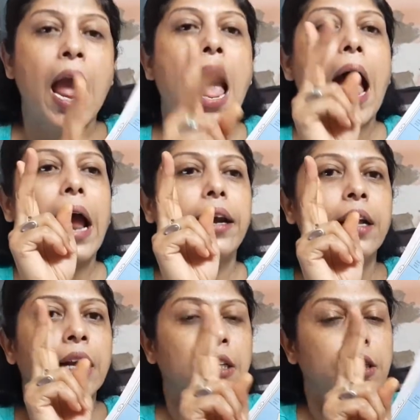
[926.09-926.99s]
And
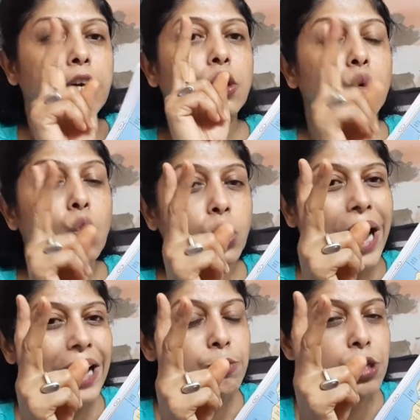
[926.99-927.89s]
the 2
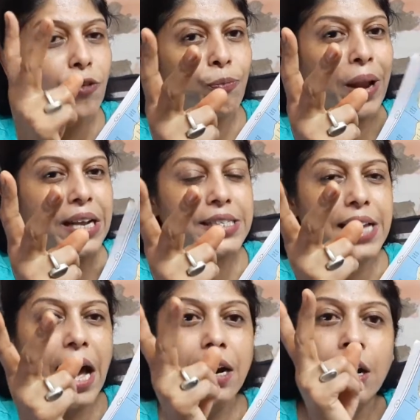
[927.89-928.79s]
types of plates
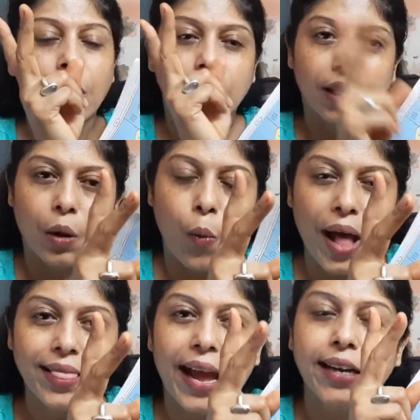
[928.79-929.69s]
are, the
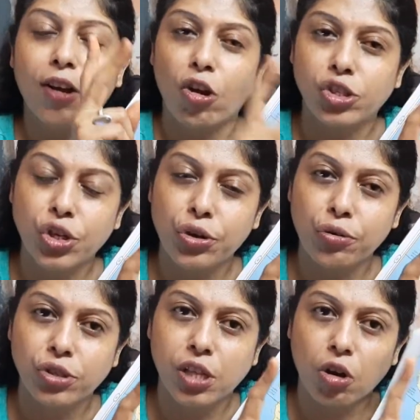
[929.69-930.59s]
one that
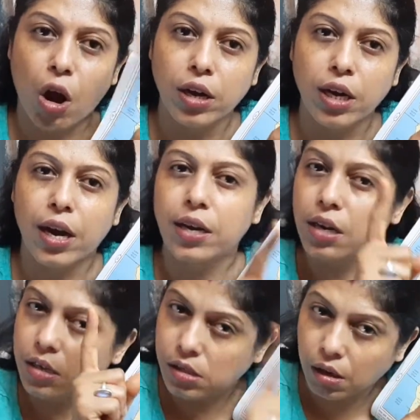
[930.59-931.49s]
constitutes the continent
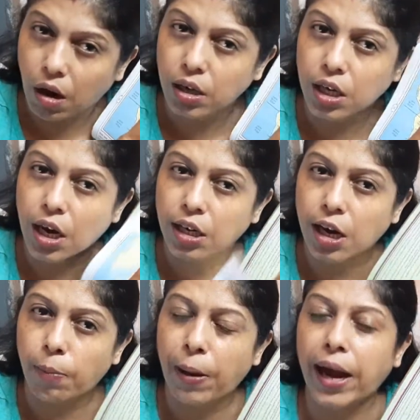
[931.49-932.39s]
is the continental
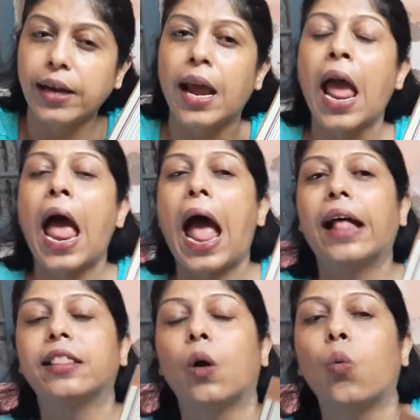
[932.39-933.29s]
plate,
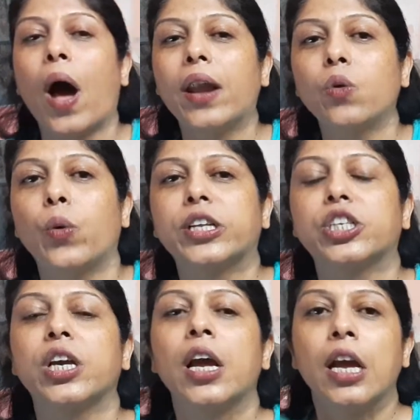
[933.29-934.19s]
and the one which
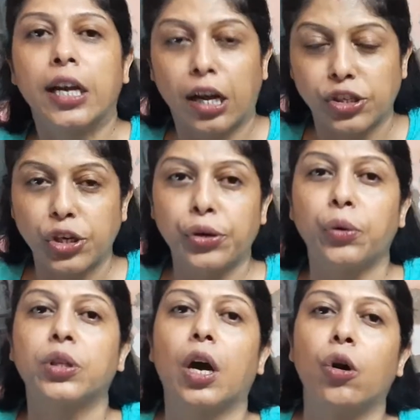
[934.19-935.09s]

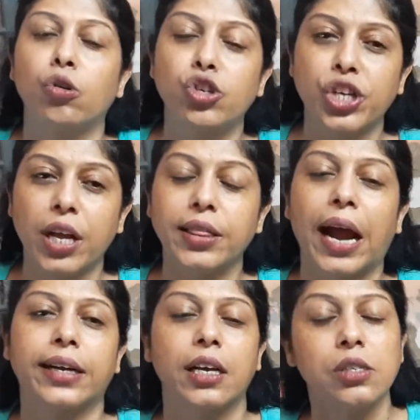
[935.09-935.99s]
constitute the ocean,
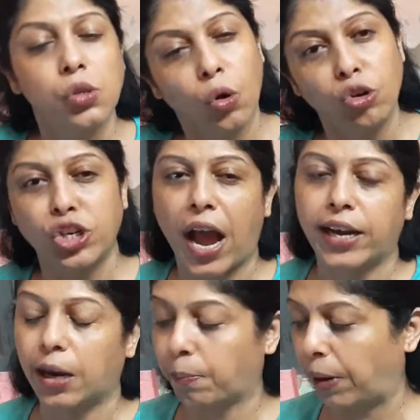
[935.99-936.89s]
that is
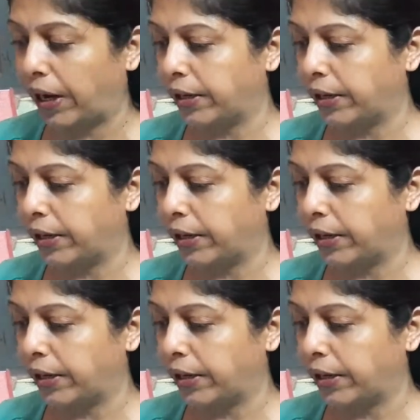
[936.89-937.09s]
oceanic plate.